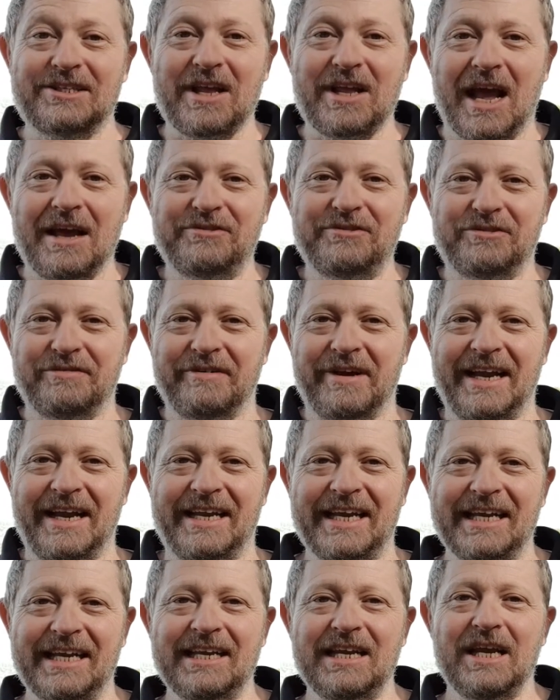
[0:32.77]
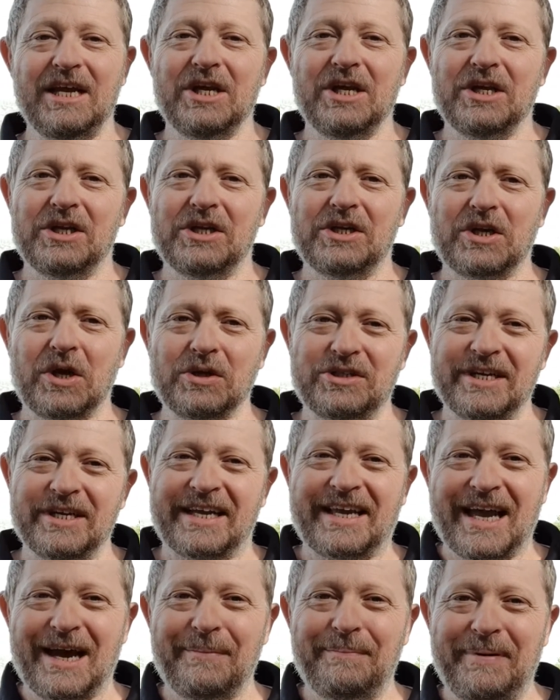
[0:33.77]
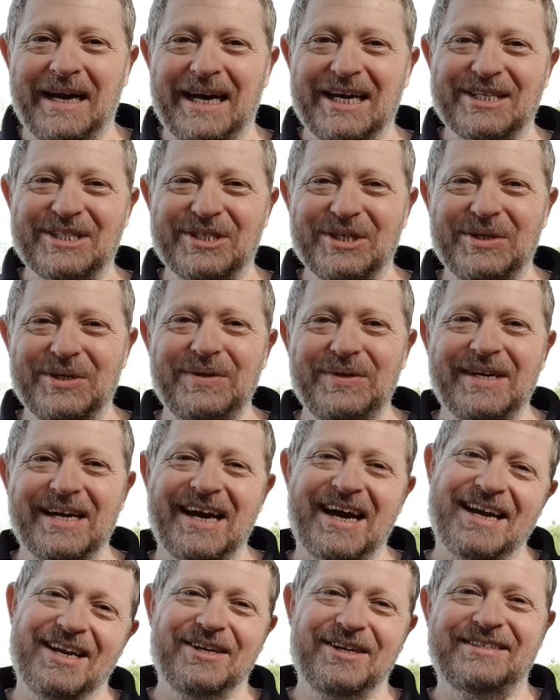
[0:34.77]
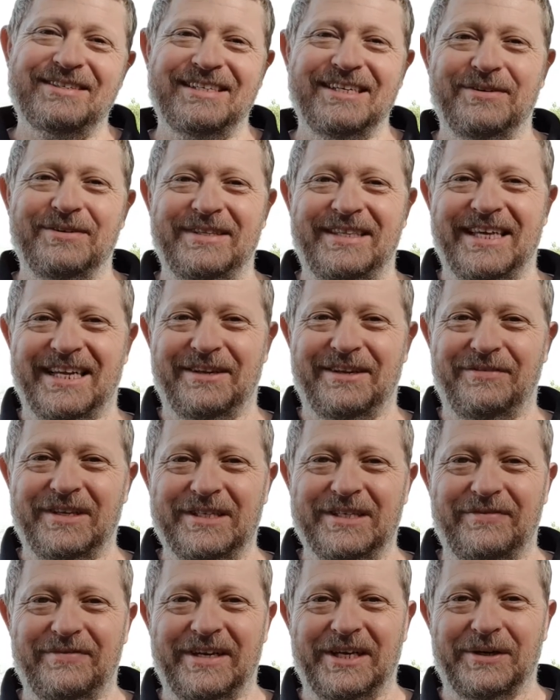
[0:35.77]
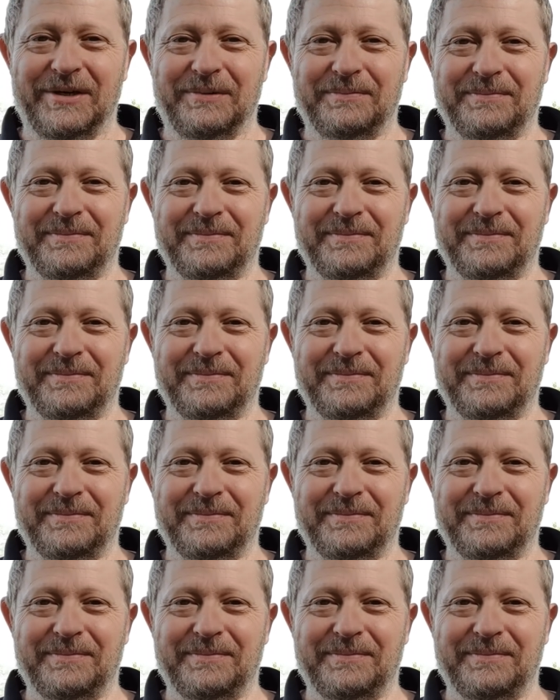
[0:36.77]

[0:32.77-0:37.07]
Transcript: dive straight in. Go check out part 2 and I'll see you at the end of this video.